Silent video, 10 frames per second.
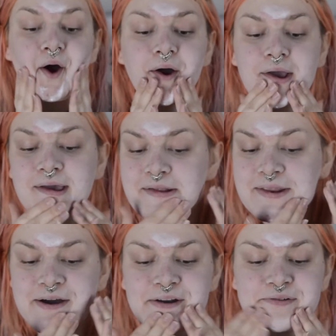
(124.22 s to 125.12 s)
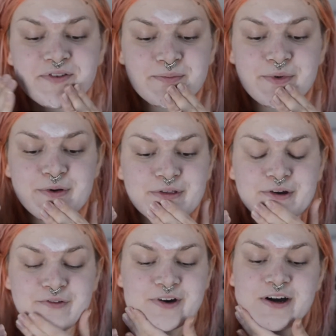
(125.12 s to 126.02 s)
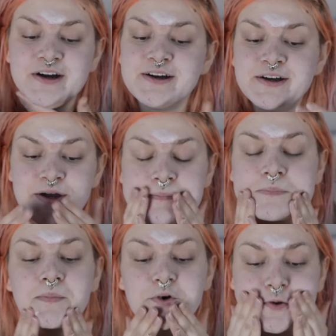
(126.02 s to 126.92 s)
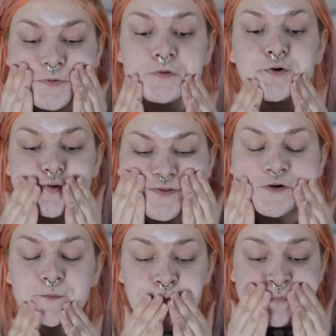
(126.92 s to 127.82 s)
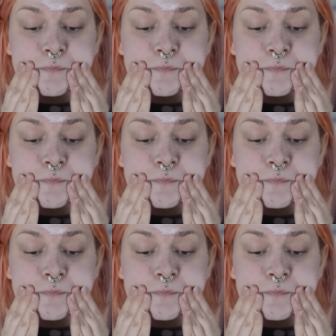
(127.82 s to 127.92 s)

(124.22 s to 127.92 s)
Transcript: I can kind of smooth over my awful